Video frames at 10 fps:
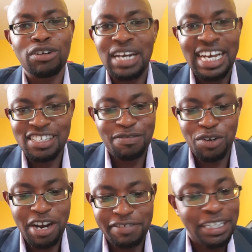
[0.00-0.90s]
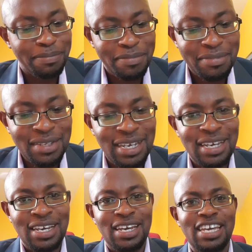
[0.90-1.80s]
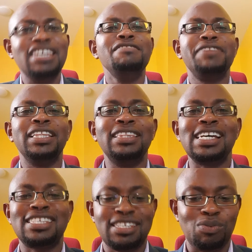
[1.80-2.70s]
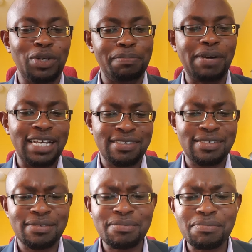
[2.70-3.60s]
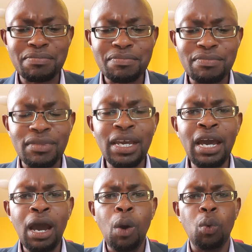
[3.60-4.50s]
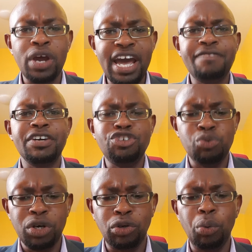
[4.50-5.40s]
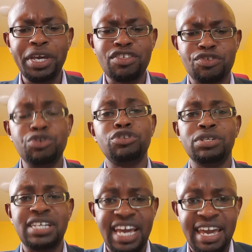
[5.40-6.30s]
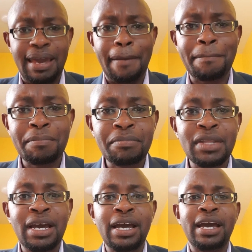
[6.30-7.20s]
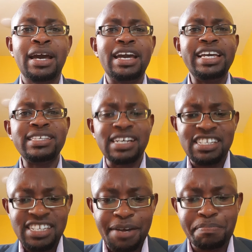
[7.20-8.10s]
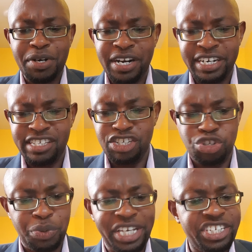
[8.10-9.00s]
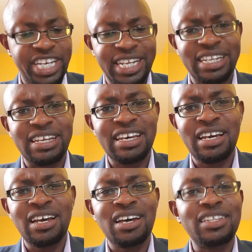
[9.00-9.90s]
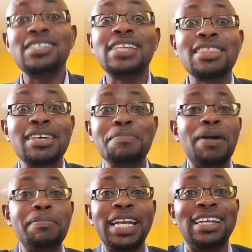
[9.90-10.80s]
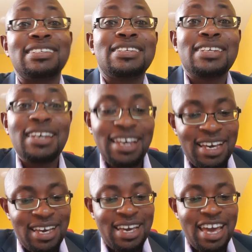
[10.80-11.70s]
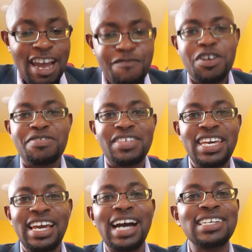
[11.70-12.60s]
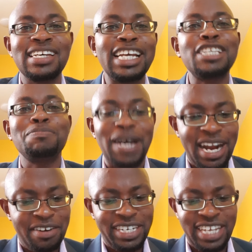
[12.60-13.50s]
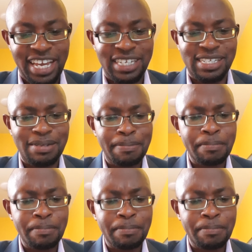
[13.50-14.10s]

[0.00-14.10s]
not last forever. Even this will pass. Whatever you are going through today is a temporary situation. There's nothing permanent. Everything has an expiry date.